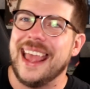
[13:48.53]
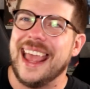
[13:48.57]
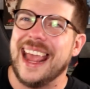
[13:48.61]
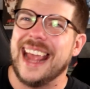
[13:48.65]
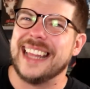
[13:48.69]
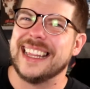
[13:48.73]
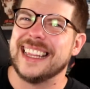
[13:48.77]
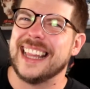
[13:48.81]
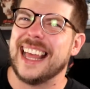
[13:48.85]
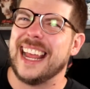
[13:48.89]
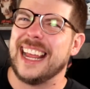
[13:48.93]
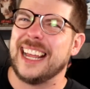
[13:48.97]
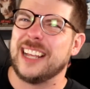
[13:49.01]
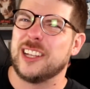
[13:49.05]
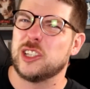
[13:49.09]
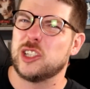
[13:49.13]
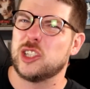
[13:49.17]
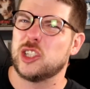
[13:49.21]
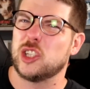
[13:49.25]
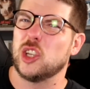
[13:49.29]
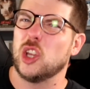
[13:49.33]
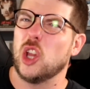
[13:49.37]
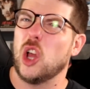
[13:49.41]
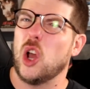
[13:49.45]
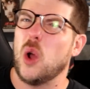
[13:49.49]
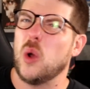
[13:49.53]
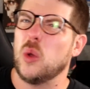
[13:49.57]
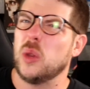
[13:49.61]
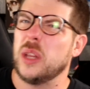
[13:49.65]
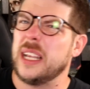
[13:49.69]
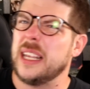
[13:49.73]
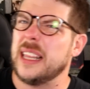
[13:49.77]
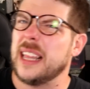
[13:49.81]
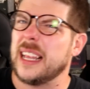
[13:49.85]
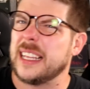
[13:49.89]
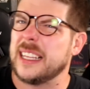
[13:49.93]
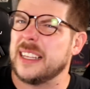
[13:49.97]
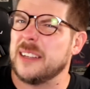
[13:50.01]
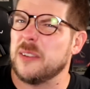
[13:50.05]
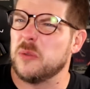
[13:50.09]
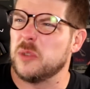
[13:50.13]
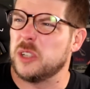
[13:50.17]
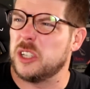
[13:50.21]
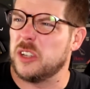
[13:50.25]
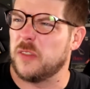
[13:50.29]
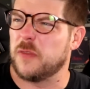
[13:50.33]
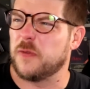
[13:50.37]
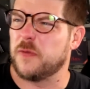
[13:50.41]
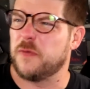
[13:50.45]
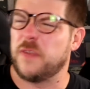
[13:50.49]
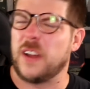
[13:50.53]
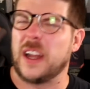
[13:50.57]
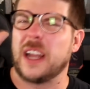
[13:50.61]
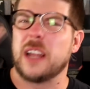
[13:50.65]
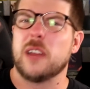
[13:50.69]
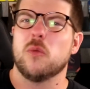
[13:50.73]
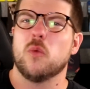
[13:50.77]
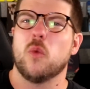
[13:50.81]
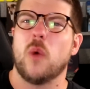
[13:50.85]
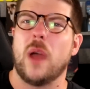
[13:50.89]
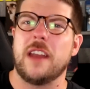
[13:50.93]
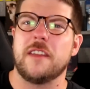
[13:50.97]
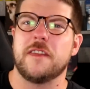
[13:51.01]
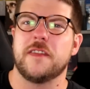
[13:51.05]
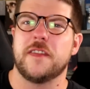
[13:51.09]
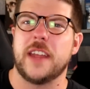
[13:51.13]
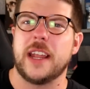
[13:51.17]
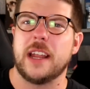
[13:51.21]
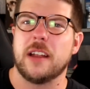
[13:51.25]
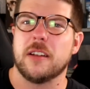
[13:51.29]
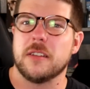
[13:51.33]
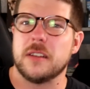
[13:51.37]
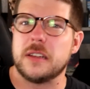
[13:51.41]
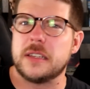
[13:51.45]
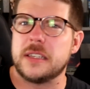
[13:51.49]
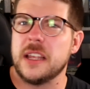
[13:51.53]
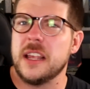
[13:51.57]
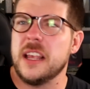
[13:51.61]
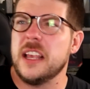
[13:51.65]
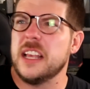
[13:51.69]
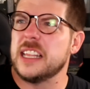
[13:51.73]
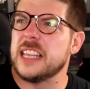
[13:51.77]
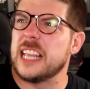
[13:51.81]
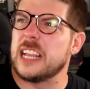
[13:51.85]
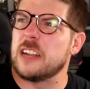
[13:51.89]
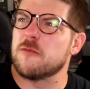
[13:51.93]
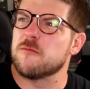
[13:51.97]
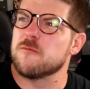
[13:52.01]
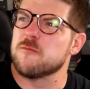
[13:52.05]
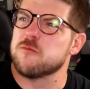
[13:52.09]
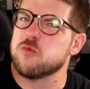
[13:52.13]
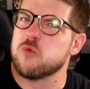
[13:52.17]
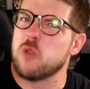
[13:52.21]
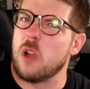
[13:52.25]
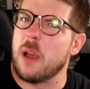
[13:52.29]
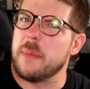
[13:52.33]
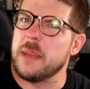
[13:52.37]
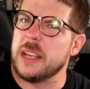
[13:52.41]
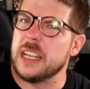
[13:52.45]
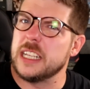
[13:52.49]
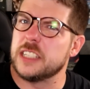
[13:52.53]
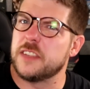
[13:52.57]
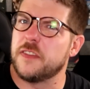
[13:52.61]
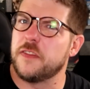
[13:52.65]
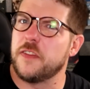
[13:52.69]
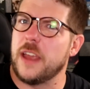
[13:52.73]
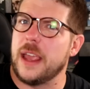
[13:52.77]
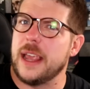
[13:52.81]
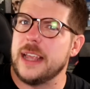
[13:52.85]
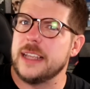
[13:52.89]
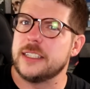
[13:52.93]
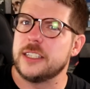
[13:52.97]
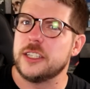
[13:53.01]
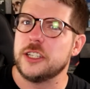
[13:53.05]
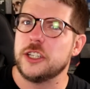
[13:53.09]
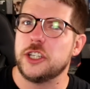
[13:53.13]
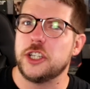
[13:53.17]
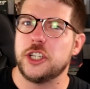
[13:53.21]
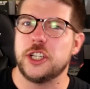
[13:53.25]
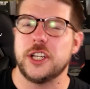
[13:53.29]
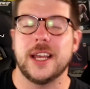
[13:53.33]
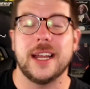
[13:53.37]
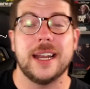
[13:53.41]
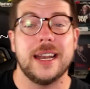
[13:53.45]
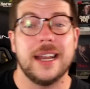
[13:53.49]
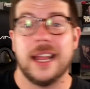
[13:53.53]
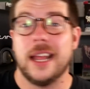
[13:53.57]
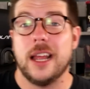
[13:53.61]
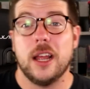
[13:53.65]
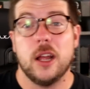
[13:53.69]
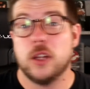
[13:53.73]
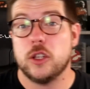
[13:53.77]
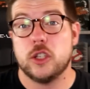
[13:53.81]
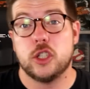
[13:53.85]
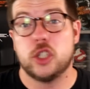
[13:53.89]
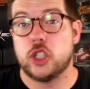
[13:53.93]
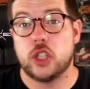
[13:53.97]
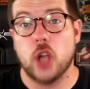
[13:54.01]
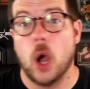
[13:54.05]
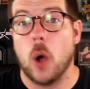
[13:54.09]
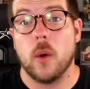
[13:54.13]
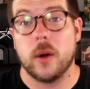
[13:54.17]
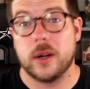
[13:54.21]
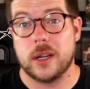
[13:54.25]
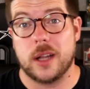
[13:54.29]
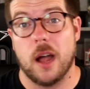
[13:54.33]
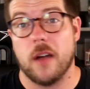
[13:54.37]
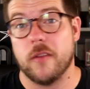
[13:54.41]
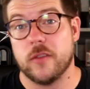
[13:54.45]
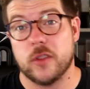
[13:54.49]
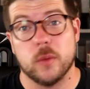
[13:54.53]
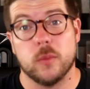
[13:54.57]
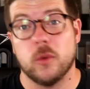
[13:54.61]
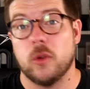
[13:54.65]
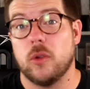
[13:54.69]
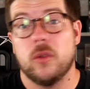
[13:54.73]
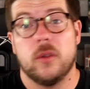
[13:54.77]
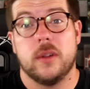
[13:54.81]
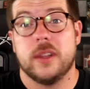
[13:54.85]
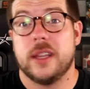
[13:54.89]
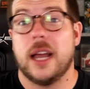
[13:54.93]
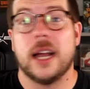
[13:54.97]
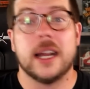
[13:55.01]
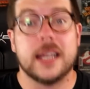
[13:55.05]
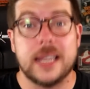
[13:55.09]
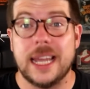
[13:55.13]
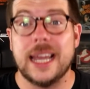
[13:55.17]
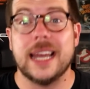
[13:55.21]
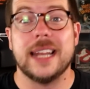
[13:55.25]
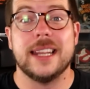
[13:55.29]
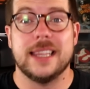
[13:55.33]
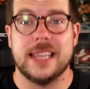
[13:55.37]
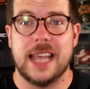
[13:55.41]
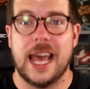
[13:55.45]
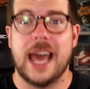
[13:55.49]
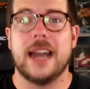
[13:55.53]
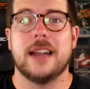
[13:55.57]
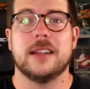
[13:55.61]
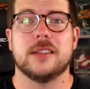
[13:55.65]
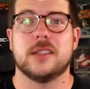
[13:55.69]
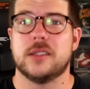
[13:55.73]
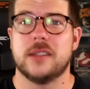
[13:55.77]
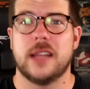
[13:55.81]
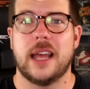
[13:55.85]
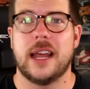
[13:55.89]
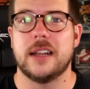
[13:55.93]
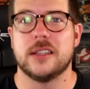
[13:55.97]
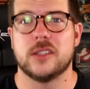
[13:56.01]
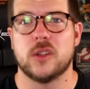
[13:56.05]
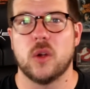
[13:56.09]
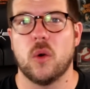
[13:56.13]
and like slowly, like with her fucking wet fingers, like rubbing his face and shit. So uncomfortable. Again, that is